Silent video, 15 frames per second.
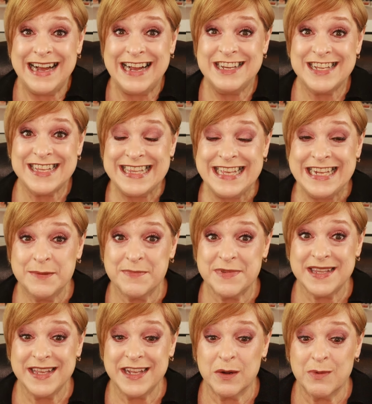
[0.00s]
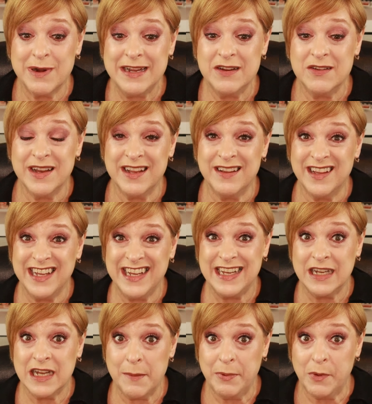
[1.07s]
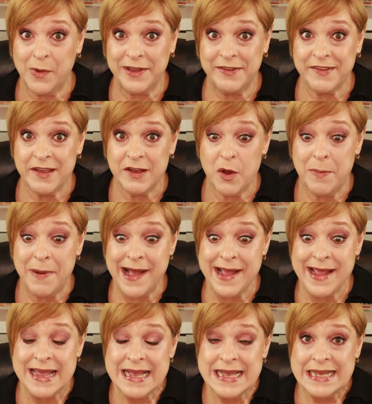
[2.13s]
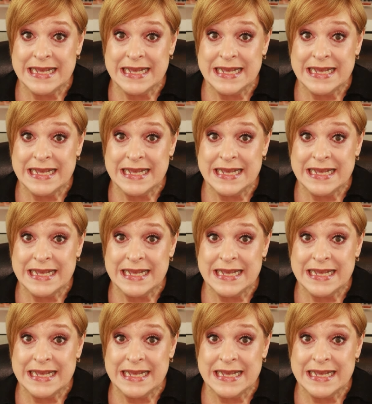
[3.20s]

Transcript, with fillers: I just let them sit around and like a couple weeks could go by